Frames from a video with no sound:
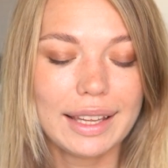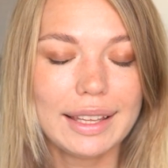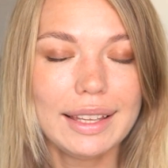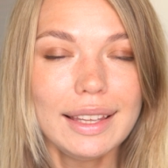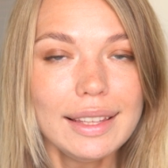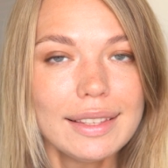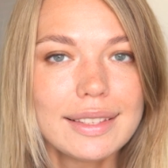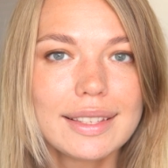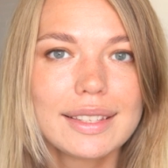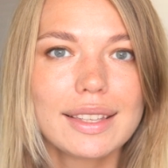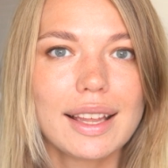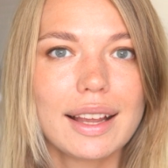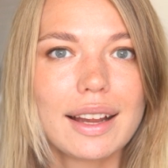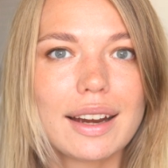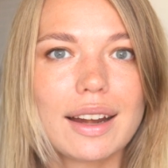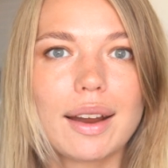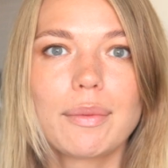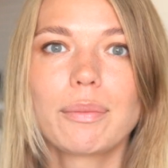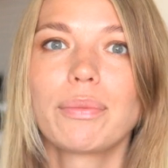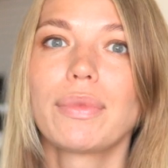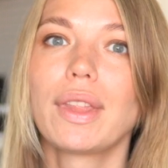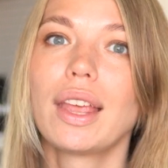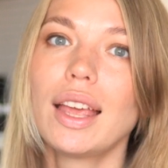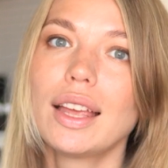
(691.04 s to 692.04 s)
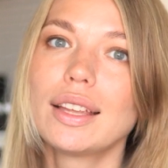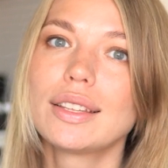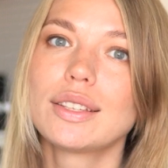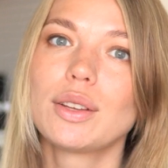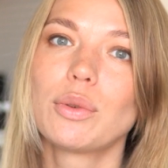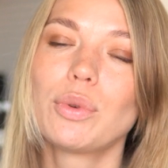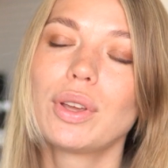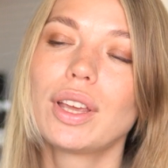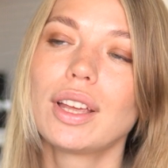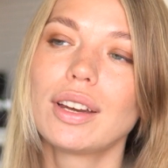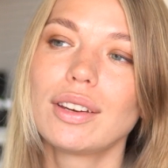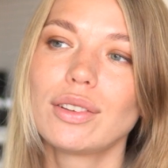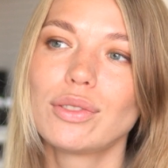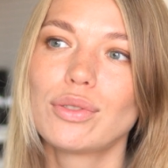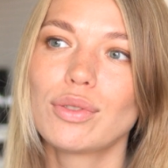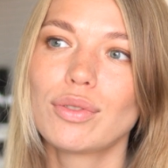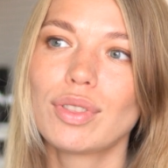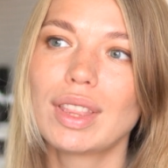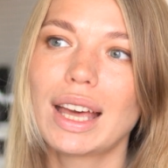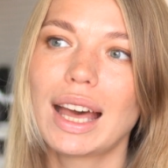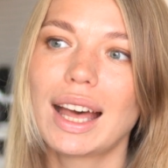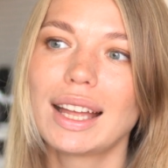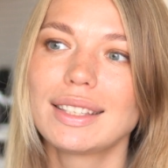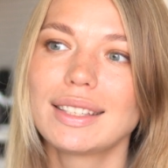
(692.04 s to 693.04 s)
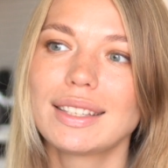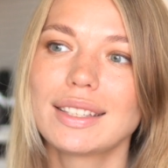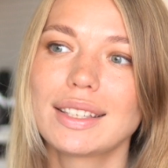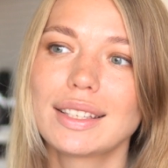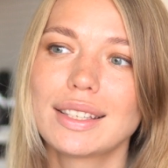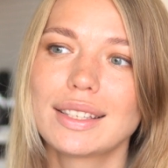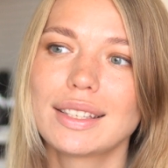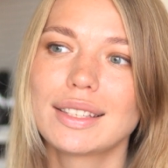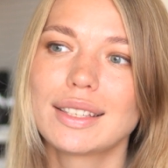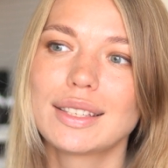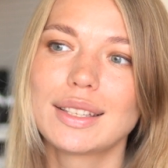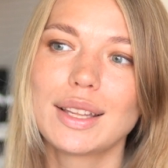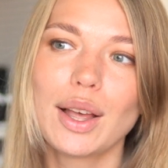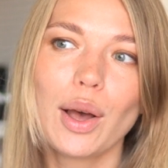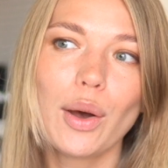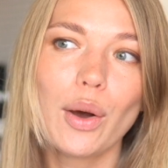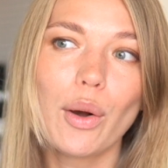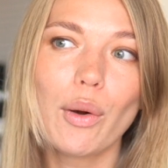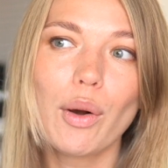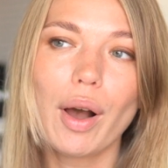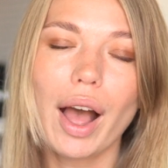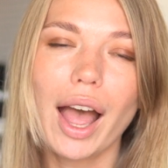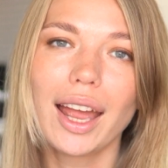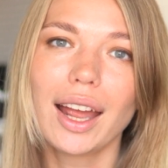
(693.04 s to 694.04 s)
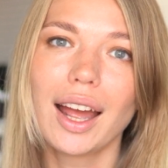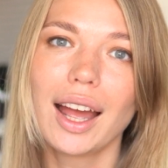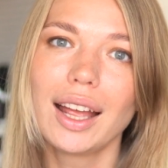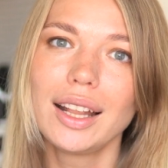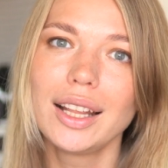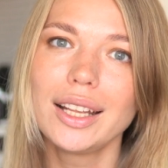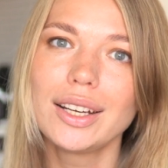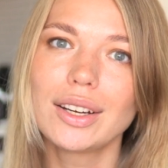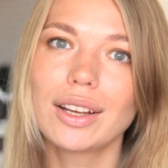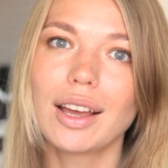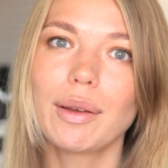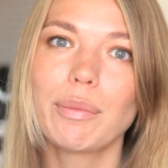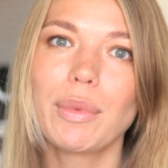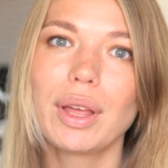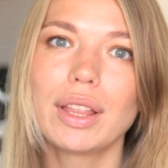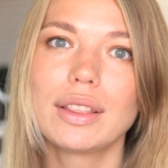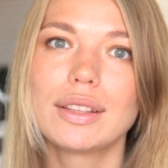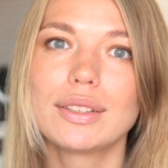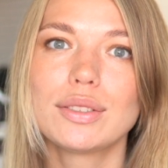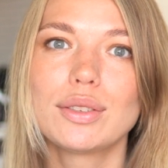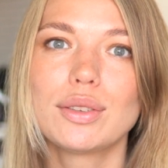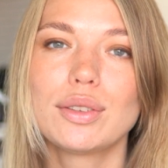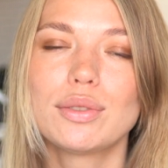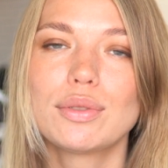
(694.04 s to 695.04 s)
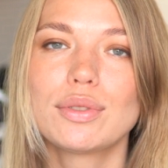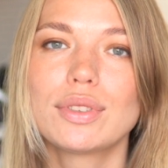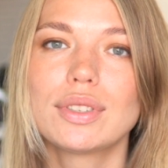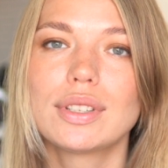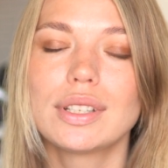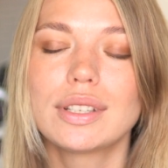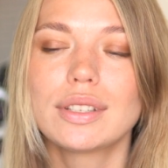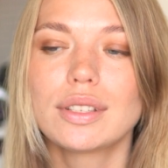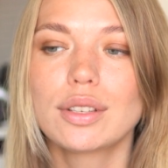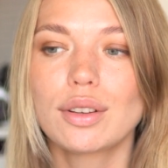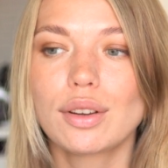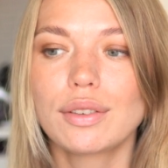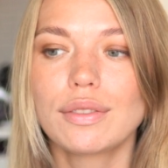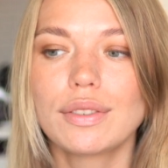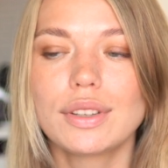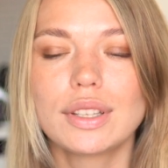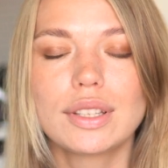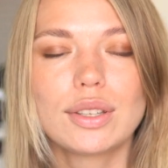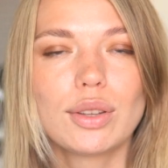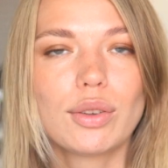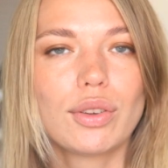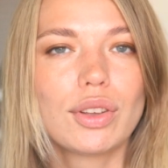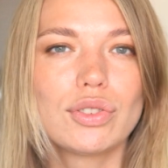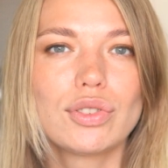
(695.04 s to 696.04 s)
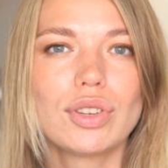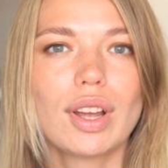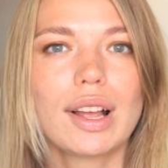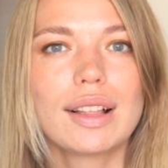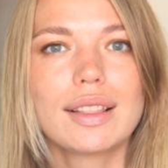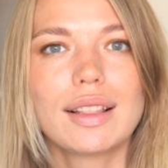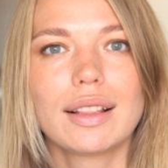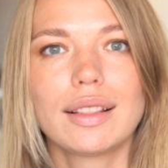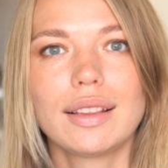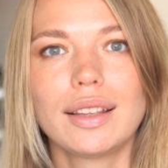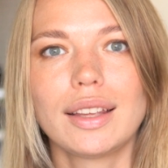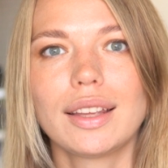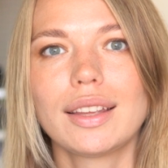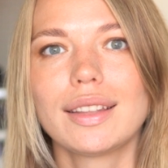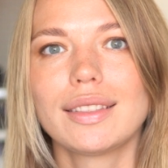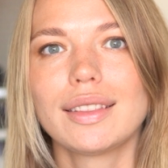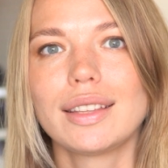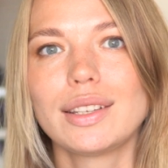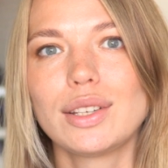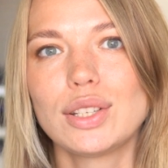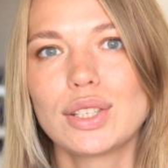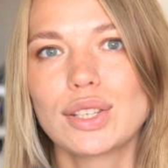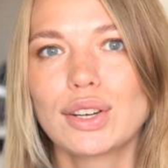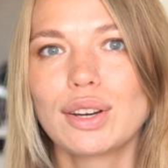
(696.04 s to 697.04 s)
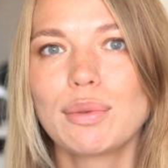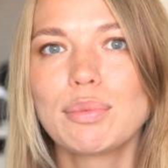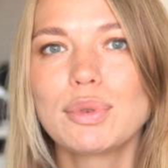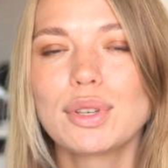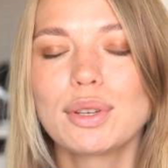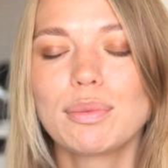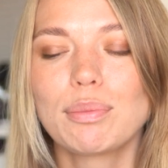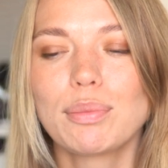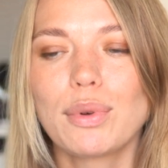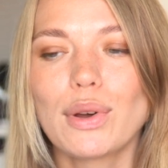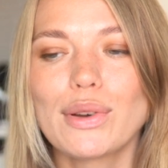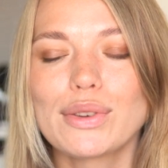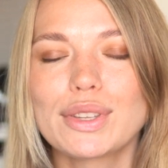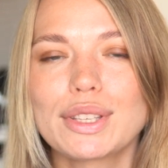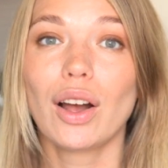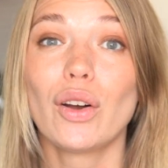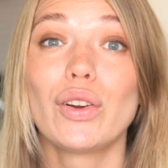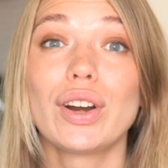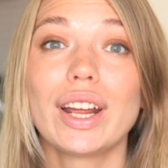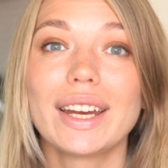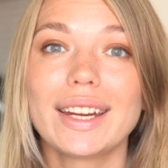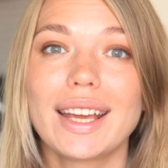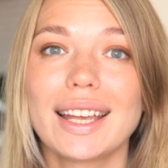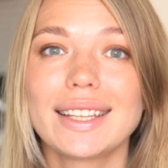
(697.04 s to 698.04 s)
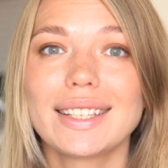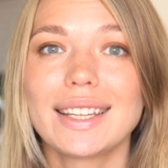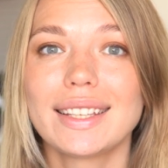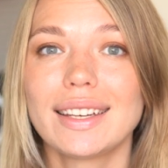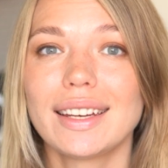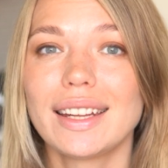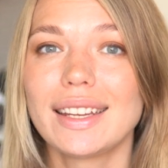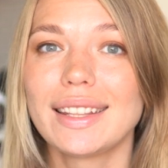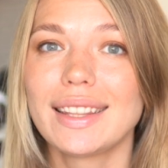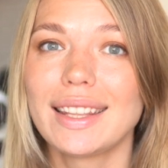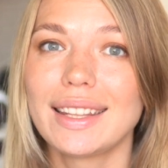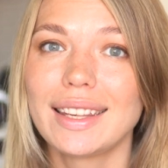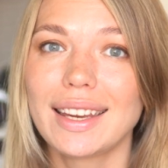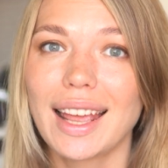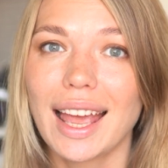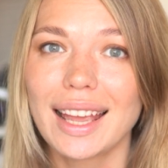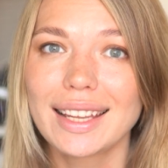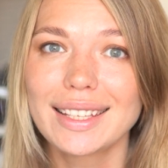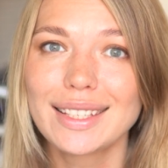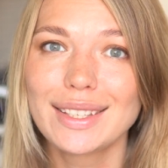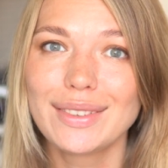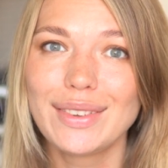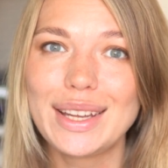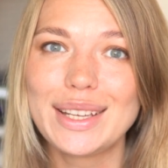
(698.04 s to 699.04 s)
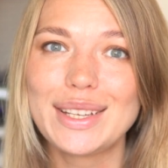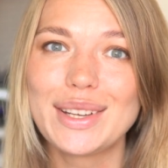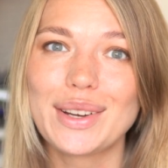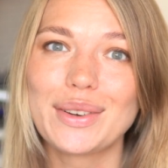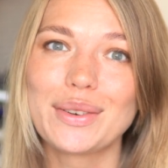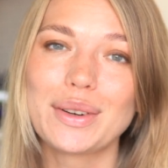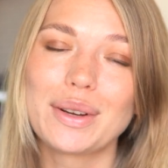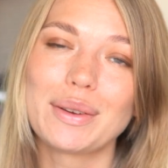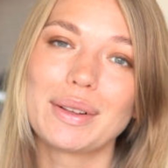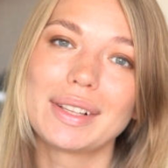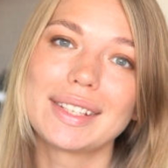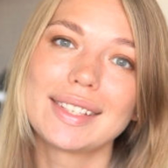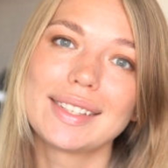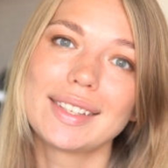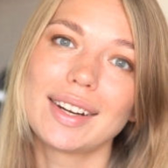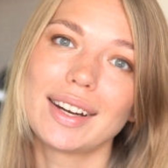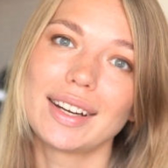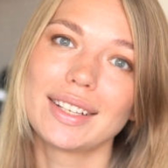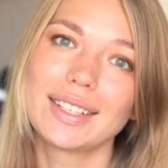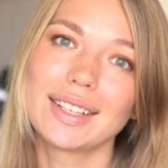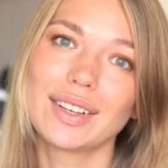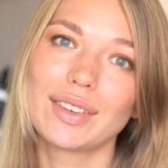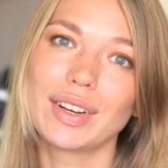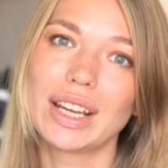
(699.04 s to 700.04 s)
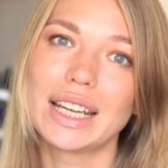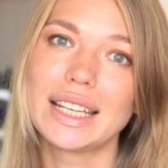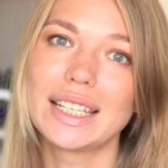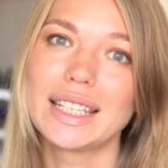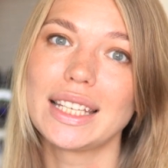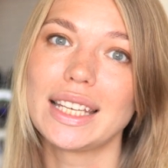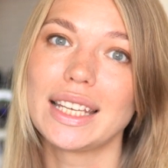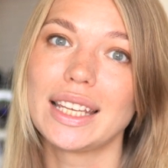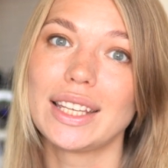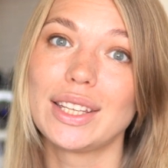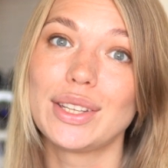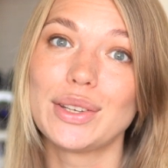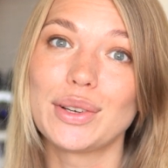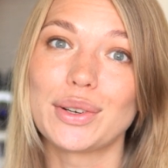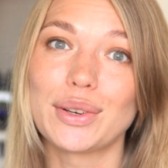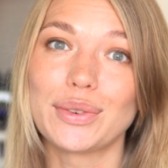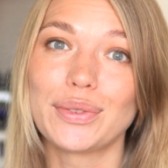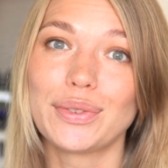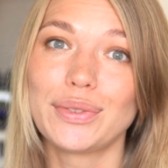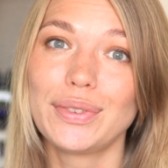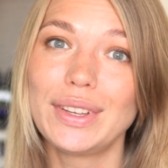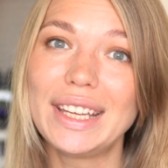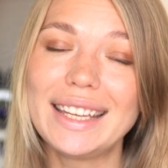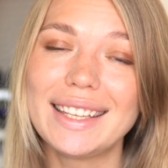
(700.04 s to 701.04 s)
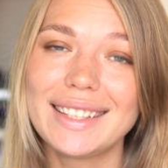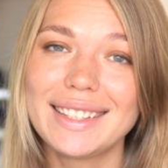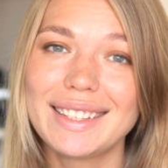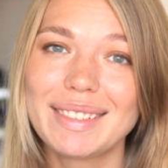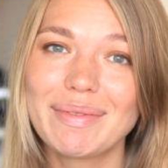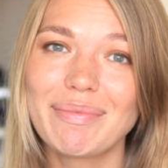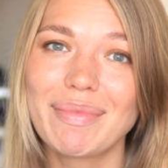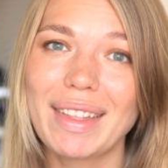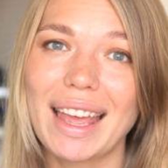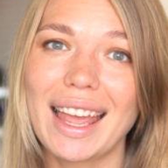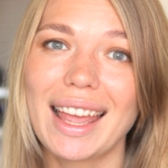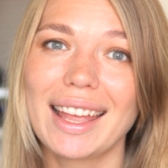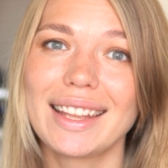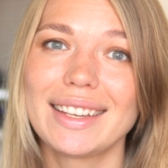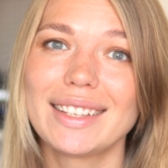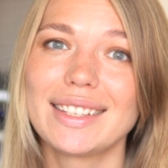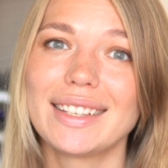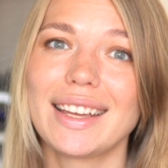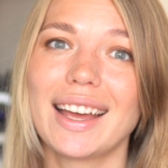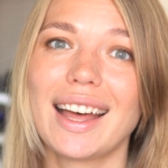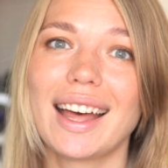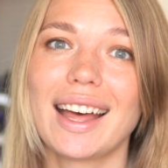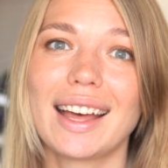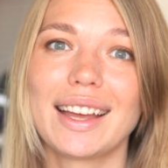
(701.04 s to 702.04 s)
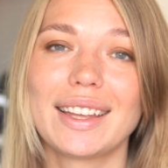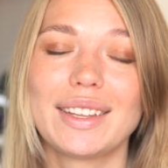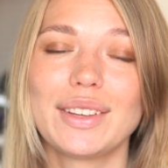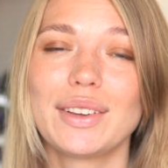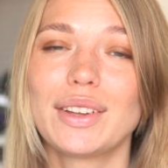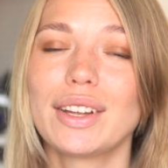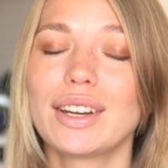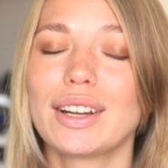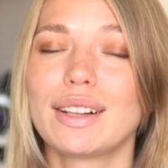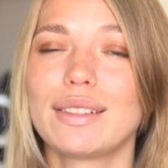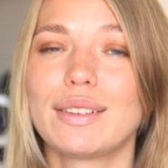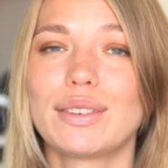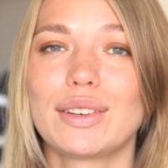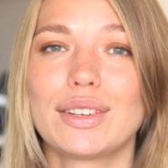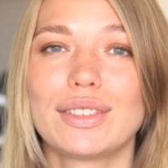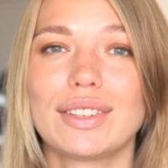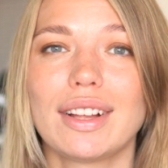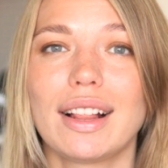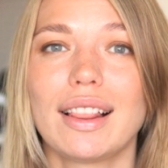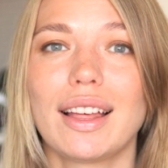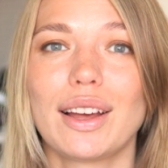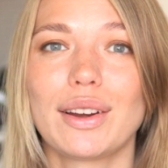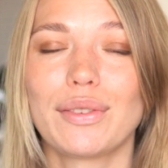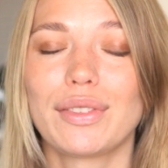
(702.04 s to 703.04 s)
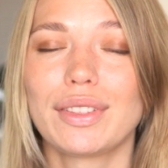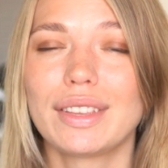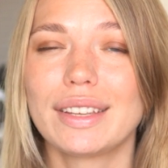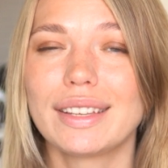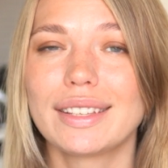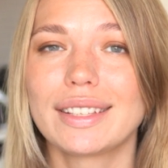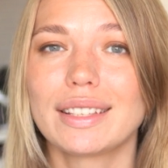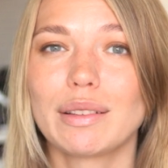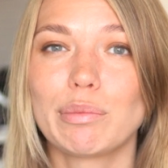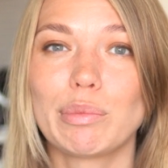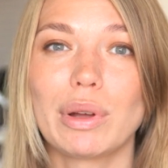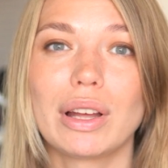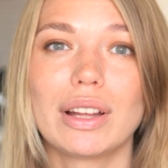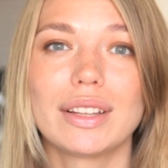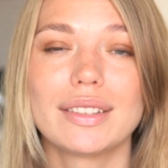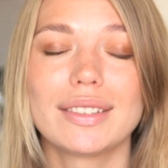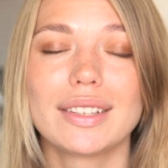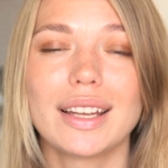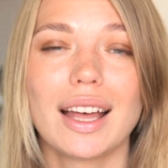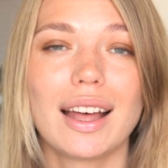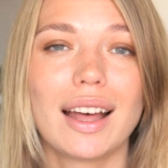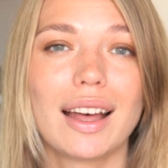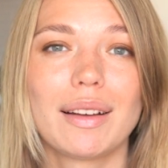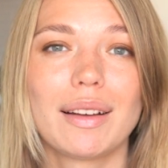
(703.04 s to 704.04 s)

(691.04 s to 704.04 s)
Instagram. So we're going to do that. So I highly recommend that you use this service. You can check the link in the description box. All right, guys, and in the next video, we will start creating your feed, and you're gonna learn a lot of things about